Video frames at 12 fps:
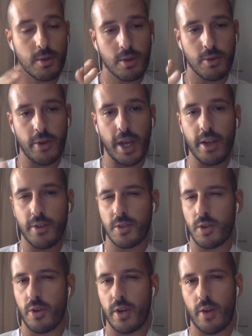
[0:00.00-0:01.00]
create a
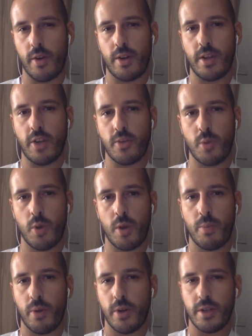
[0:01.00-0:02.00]
story around each bullet
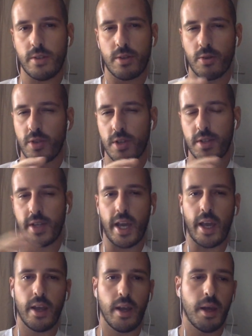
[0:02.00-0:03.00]
point. Don't just
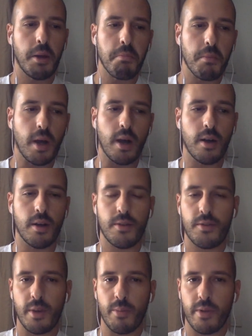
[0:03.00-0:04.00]
say
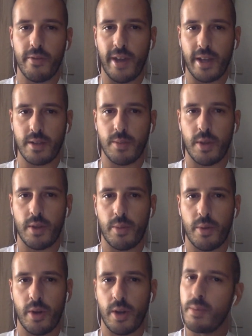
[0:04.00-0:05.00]
simple facts about the
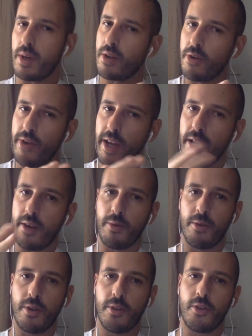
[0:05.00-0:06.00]
product, but create a
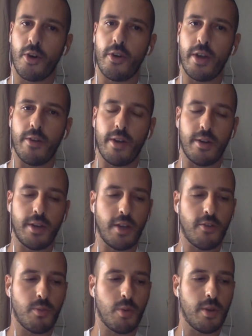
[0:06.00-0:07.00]
story around
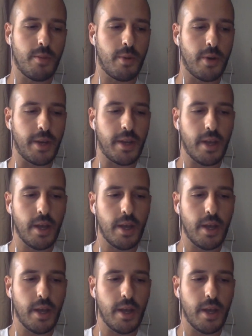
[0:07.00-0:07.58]
each bullet point.